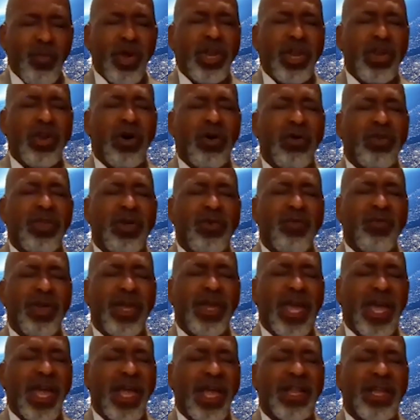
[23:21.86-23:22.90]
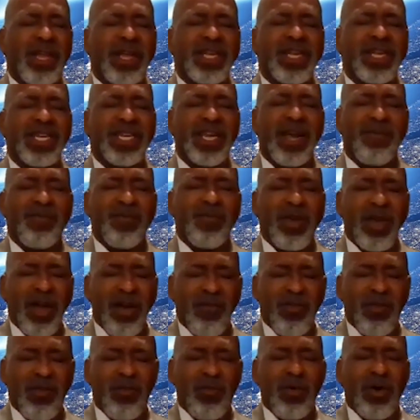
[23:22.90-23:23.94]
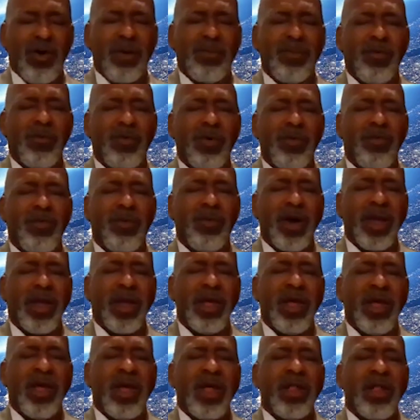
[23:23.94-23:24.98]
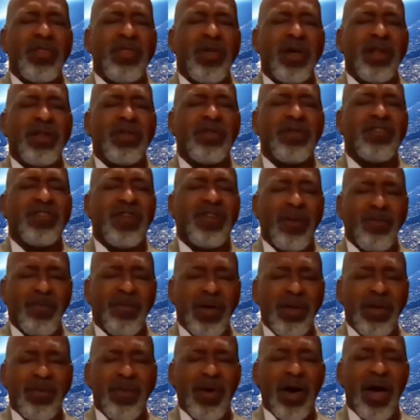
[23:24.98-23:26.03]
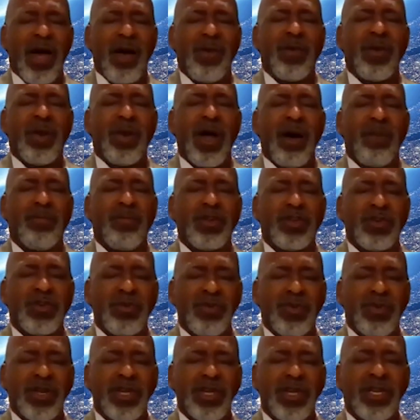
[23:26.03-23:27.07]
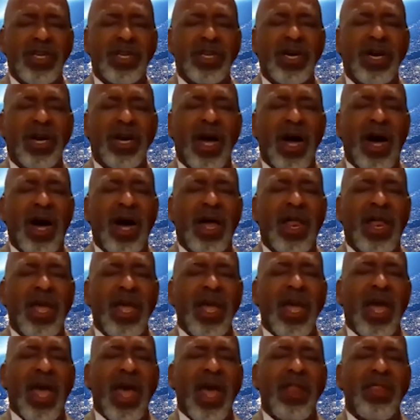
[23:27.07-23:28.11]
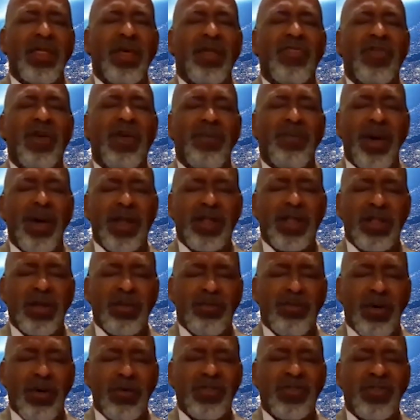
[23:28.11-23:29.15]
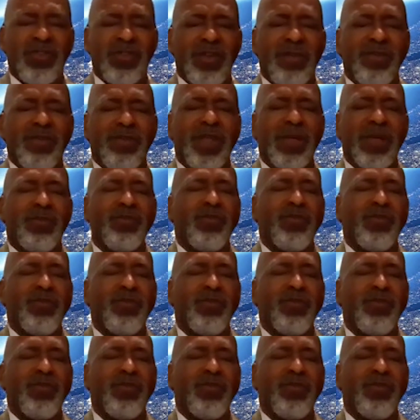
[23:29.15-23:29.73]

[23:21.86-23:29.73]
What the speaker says: We know that we can't accept everyone, but we pray that some people have an opportunity, dear God, and that they make the most of it.